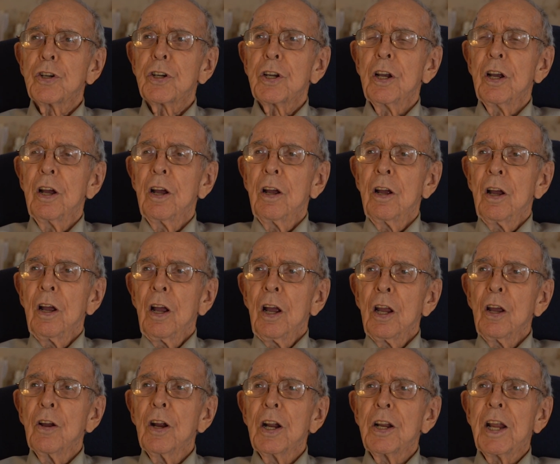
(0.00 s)

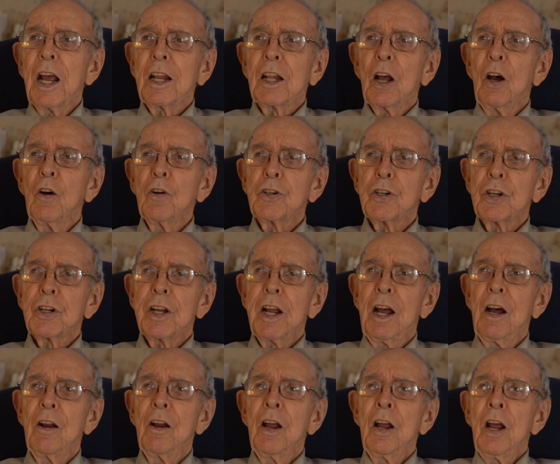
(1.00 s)
Okay. You didn't take the hoses
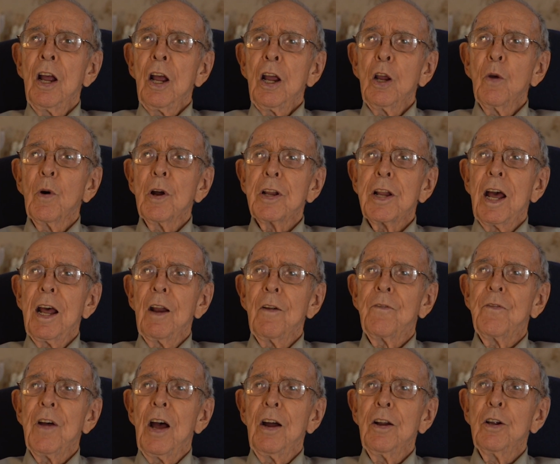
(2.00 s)
down. You went down and
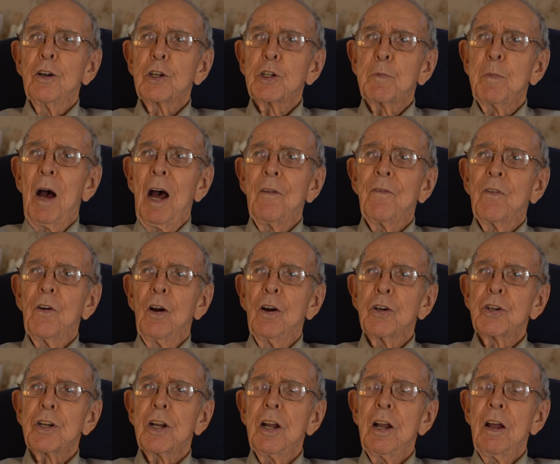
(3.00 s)
found your spot
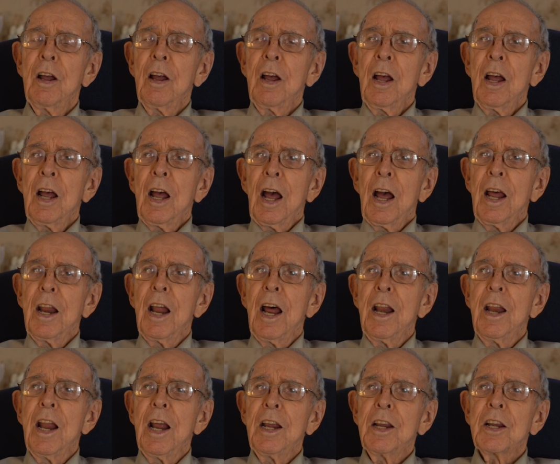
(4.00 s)
first. Yeah. And
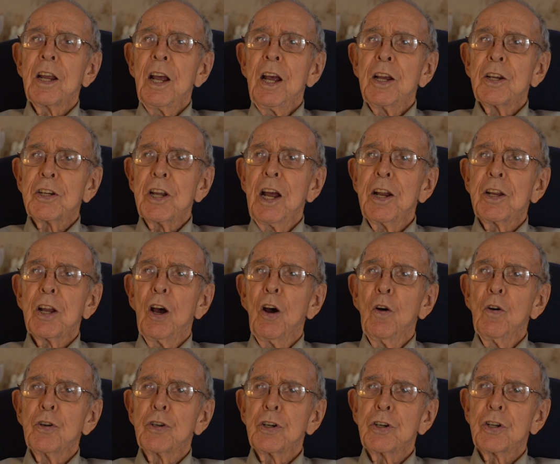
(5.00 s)
then they sent the
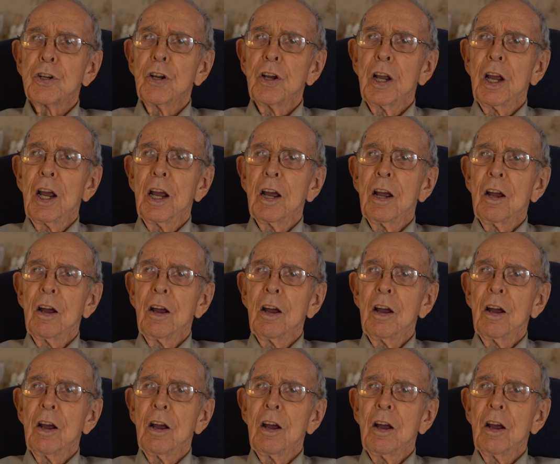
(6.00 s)
hoses to you.